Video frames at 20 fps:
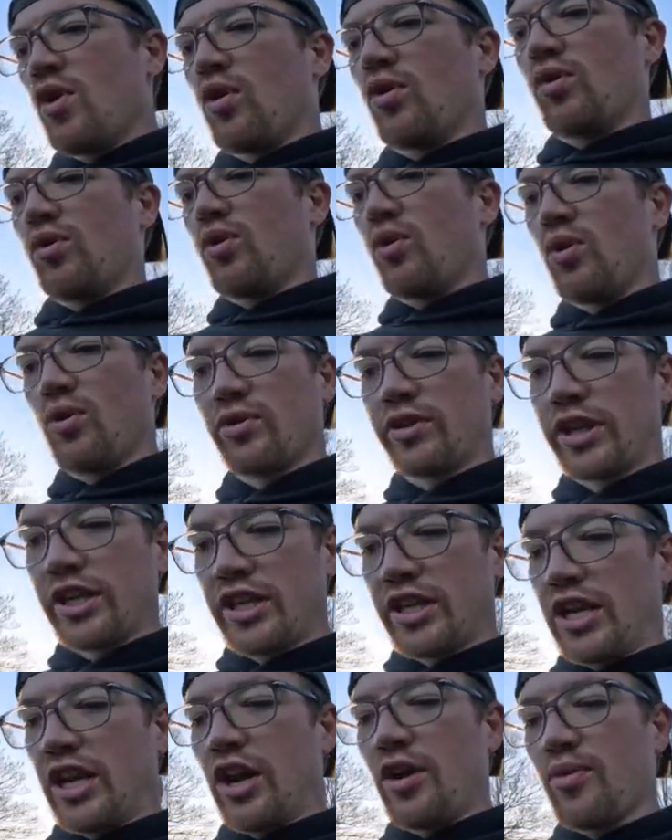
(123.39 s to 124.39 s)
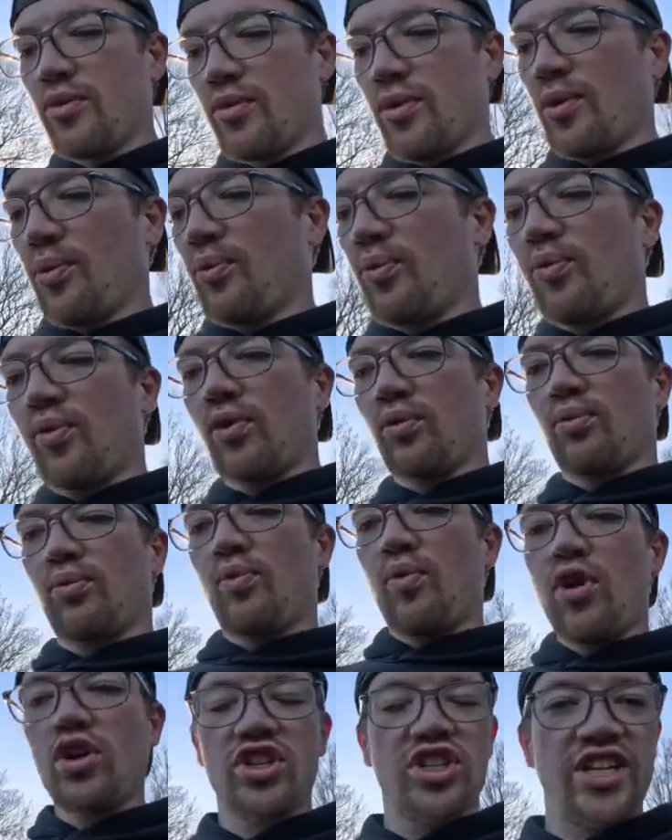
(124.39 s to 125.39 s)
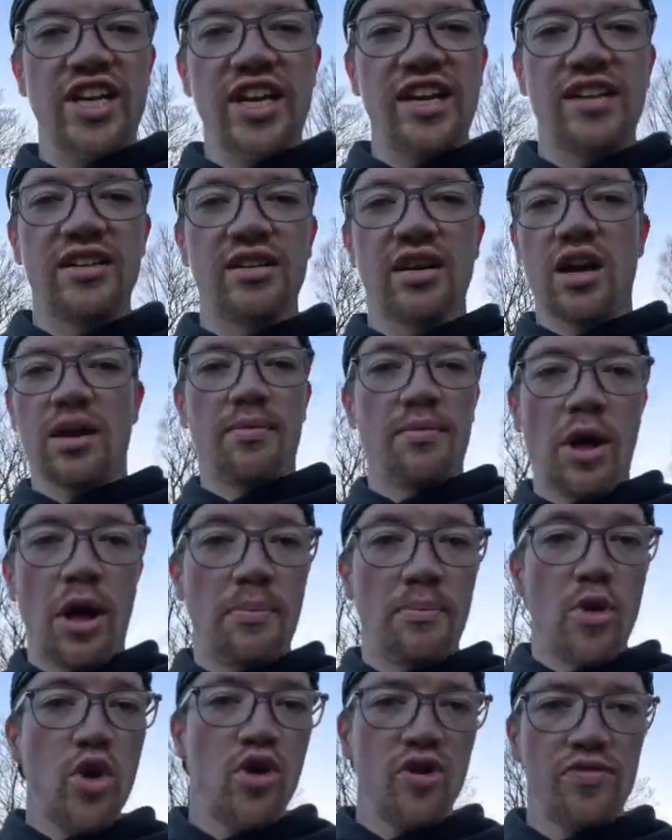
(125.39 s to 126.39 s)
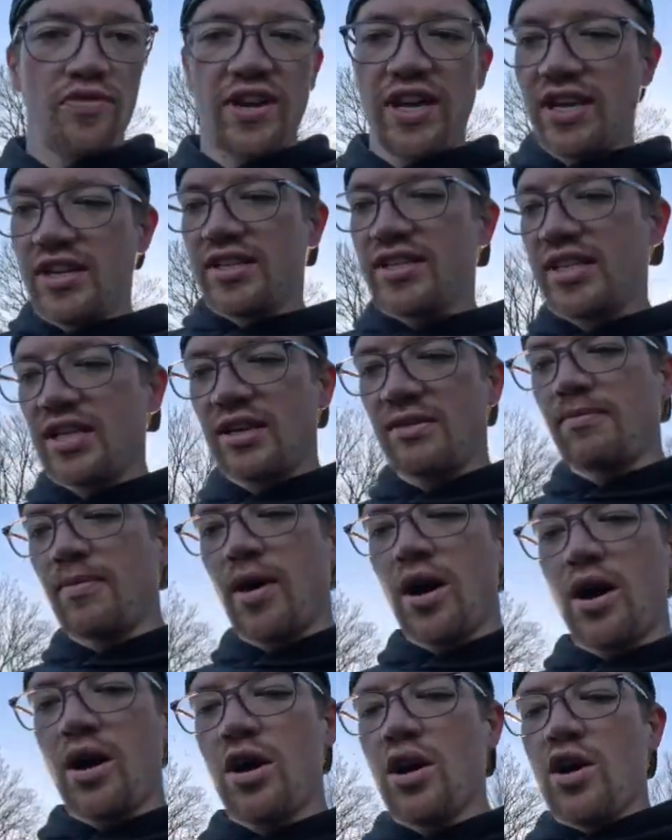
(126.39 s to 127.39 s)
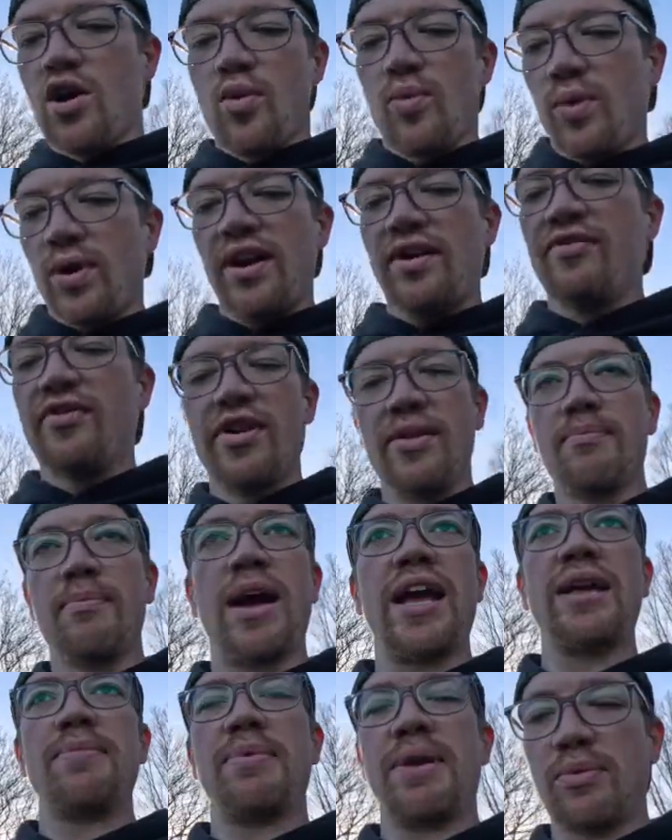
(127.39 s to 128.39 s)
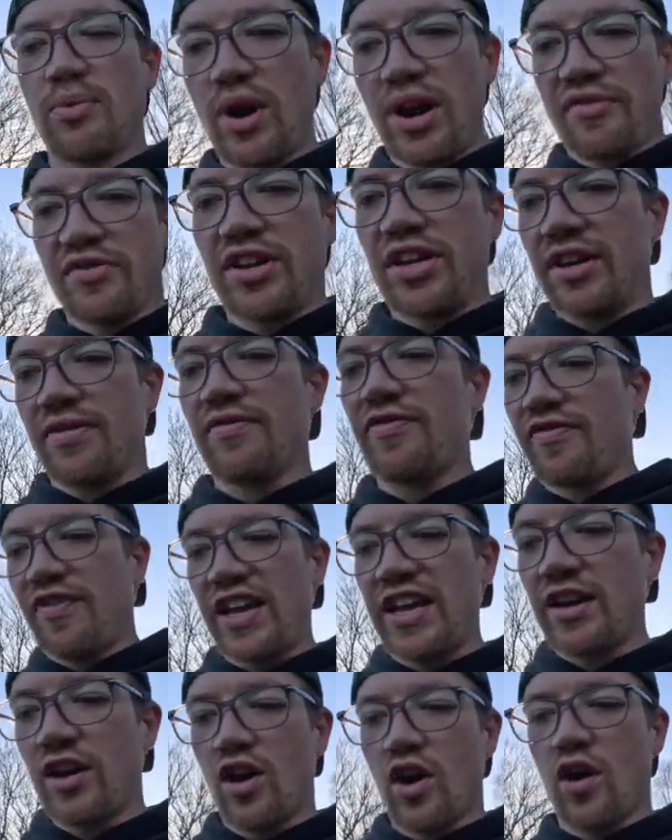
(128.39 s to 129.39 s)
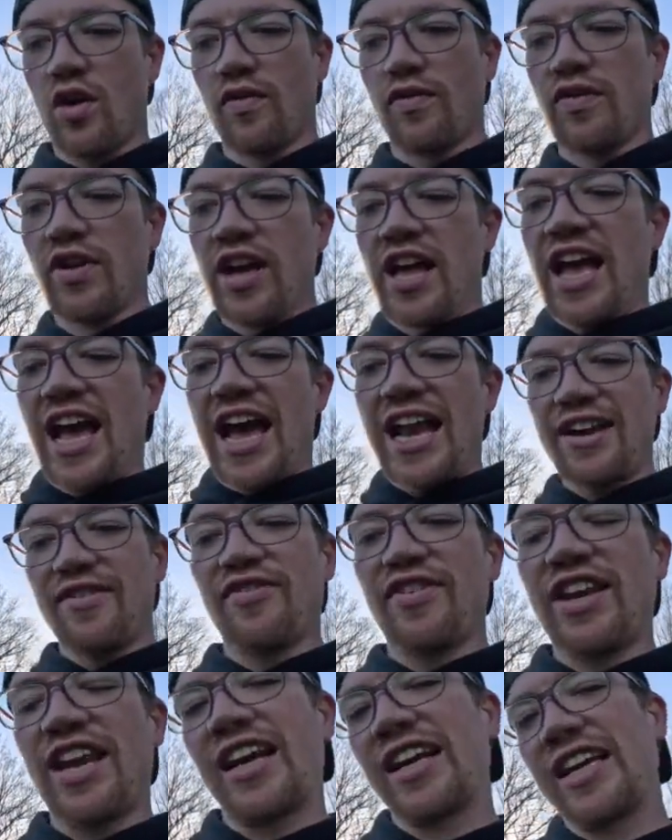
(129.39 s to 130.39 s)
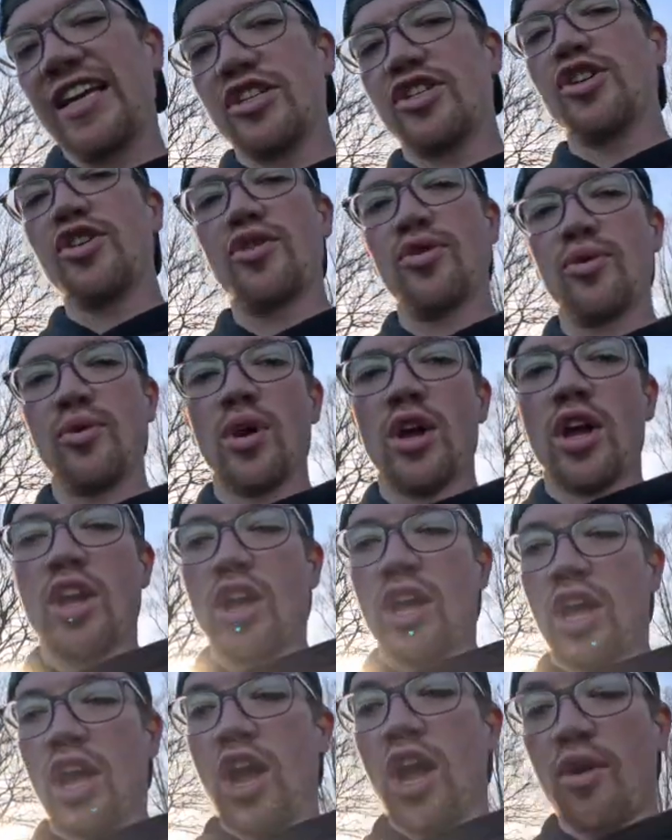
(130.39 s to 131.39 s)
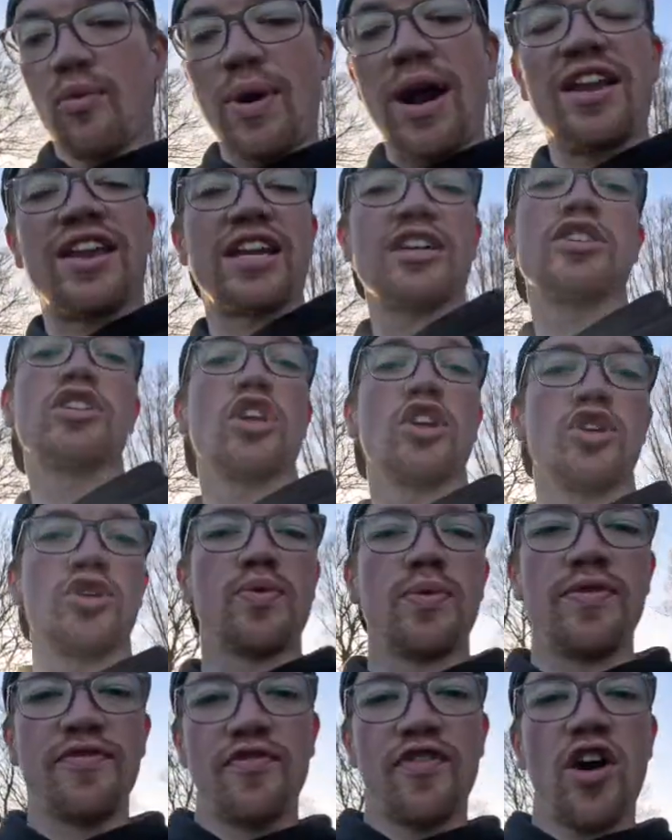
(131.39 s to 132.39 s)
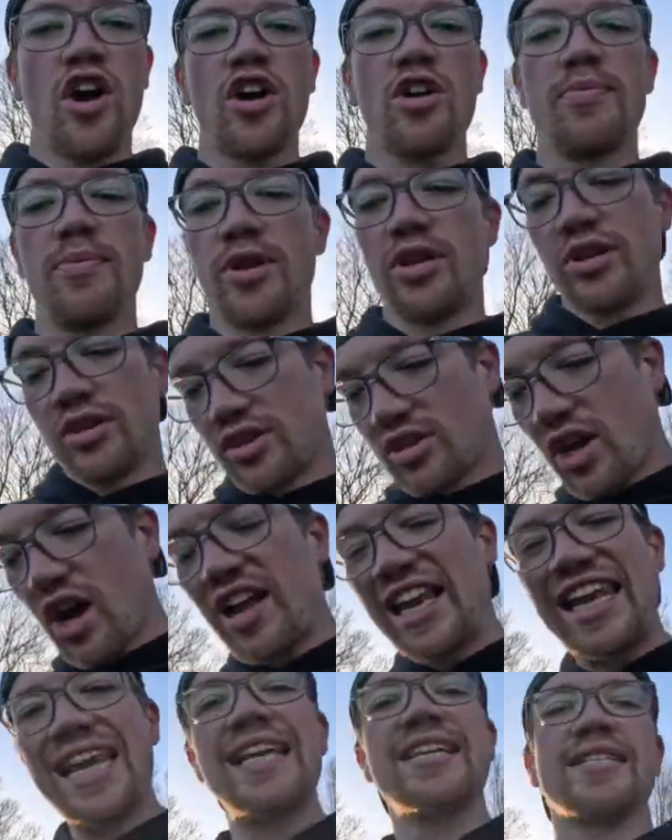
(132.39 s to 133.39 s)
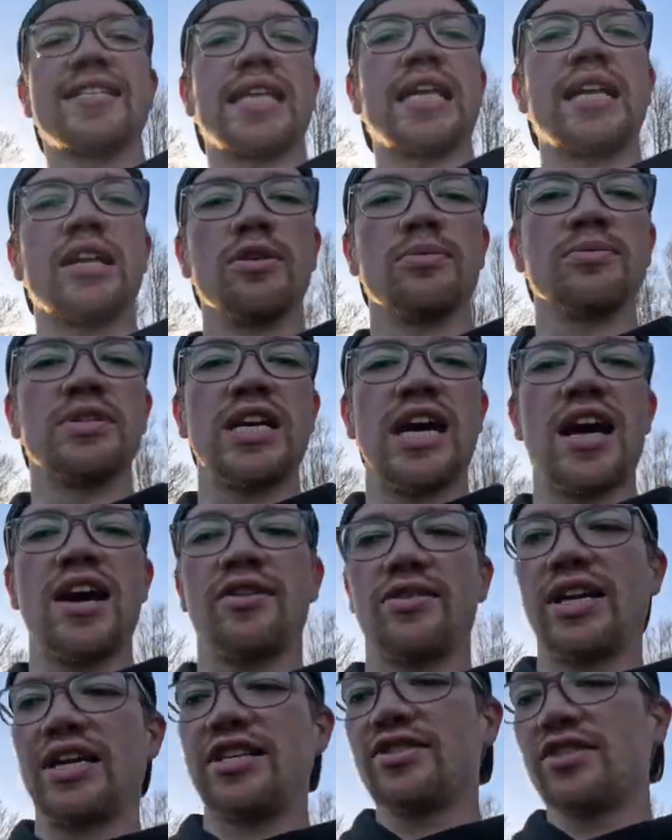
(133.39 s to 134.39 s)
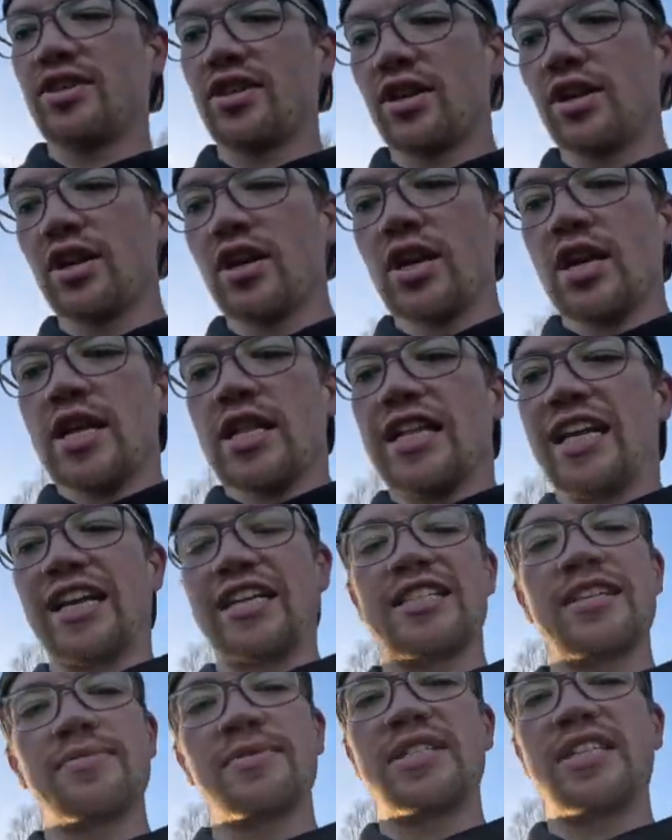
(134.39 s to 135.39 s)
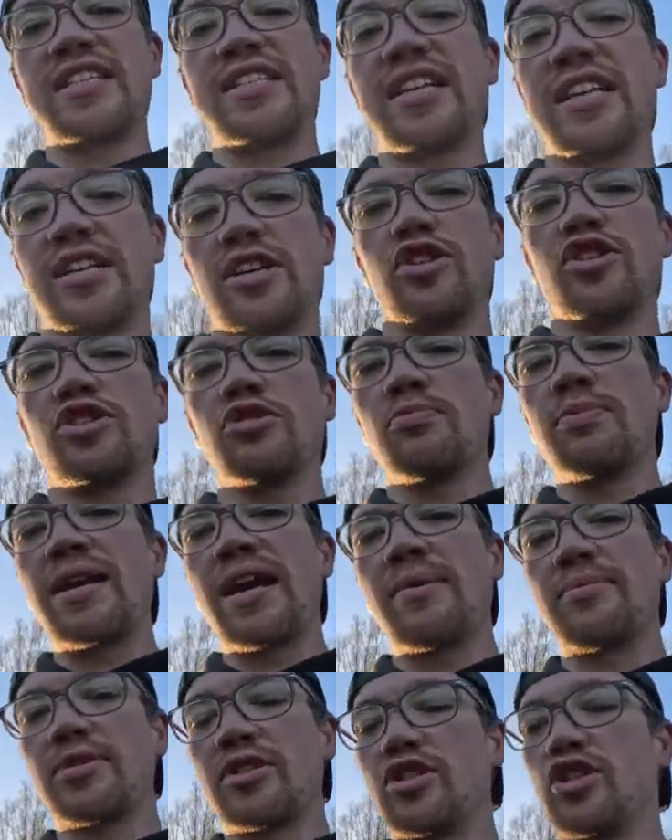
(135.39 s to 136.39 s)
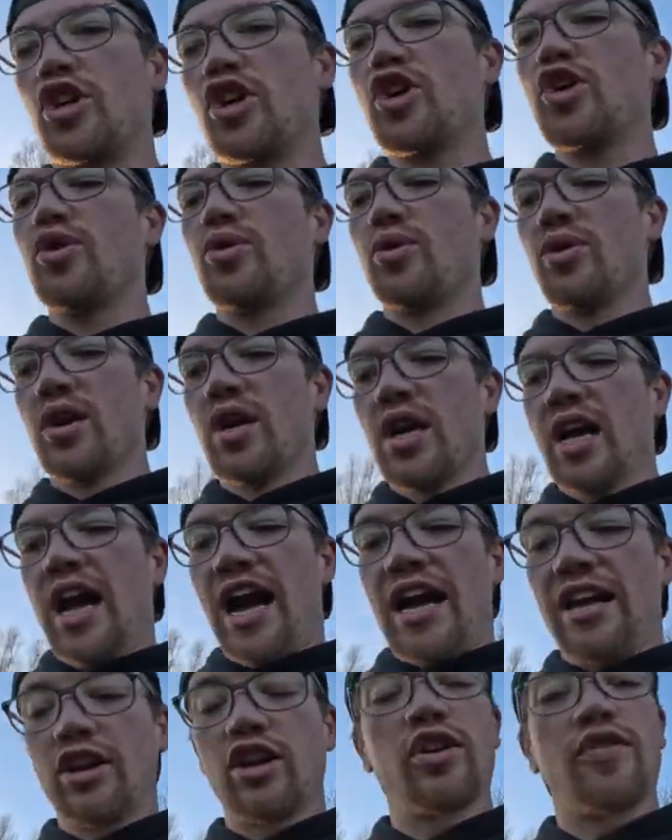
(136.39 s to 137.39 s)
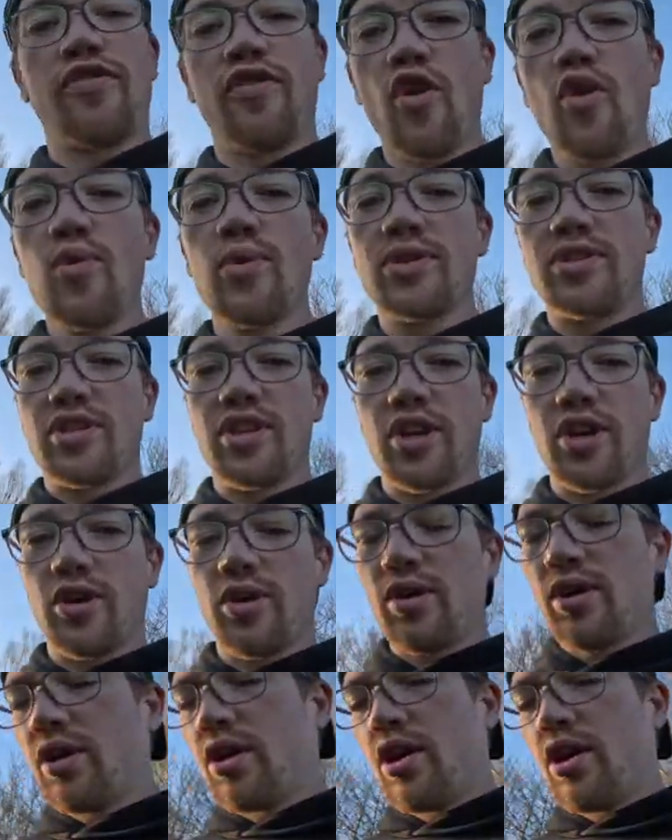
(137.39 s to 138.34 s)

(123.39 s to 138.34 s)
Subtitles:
or, you know, watching a movie at the cinema, whatever it may be, whatever you can think of, anything that gets you around that social environment. Start listing them down as to the activities that you used to be able to do and look forward to,